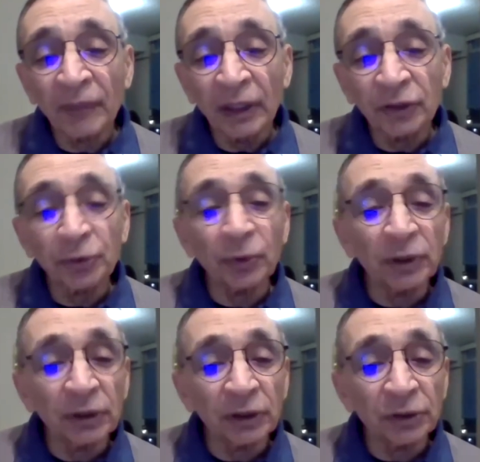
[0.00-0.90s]
sold
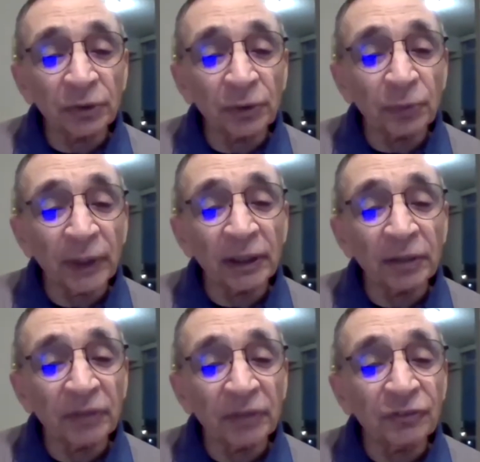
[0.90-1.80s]
in the stall, whether
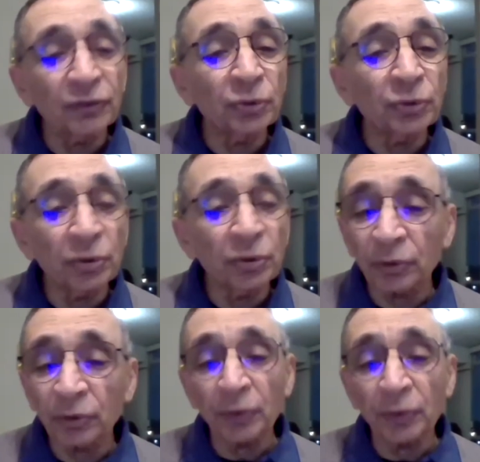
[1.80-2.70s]
it be food,
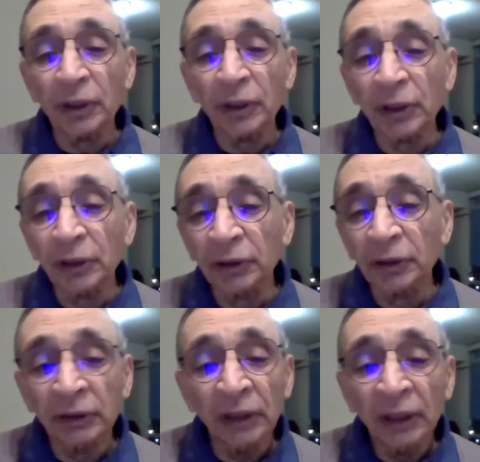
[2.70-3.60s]
clothing,
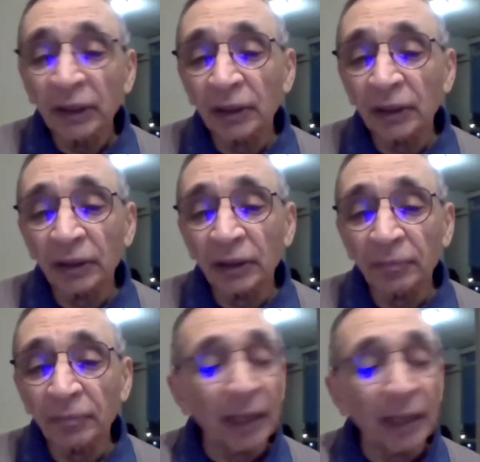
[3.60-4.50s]

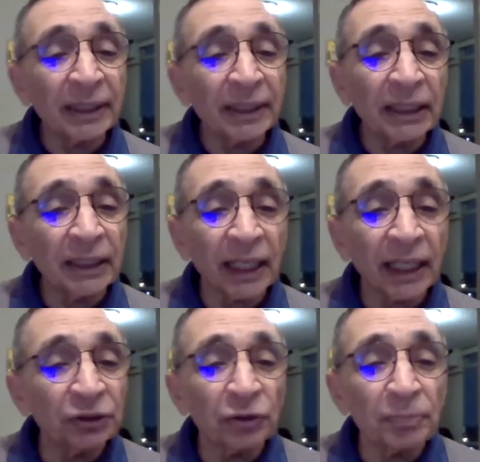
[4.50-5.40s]
Baba
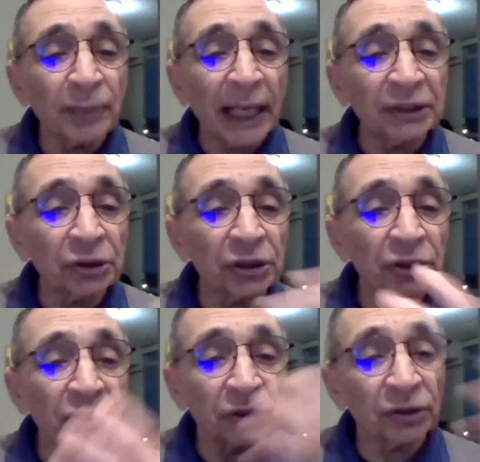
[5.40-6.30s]
knickknacks,
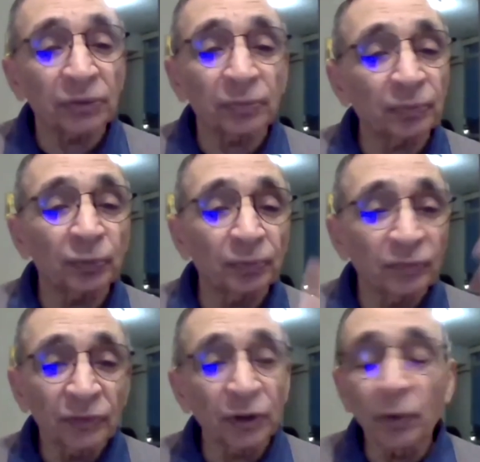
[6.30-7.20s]
badges,
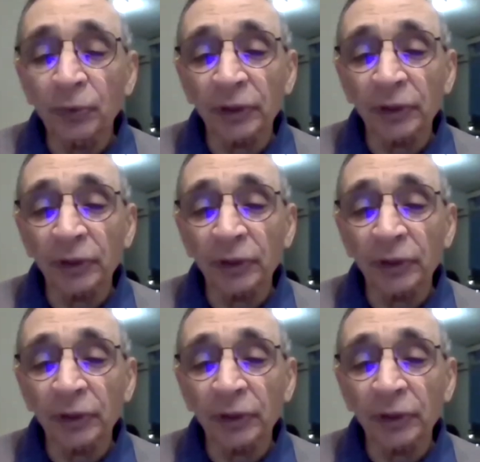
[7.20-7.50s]
clothes,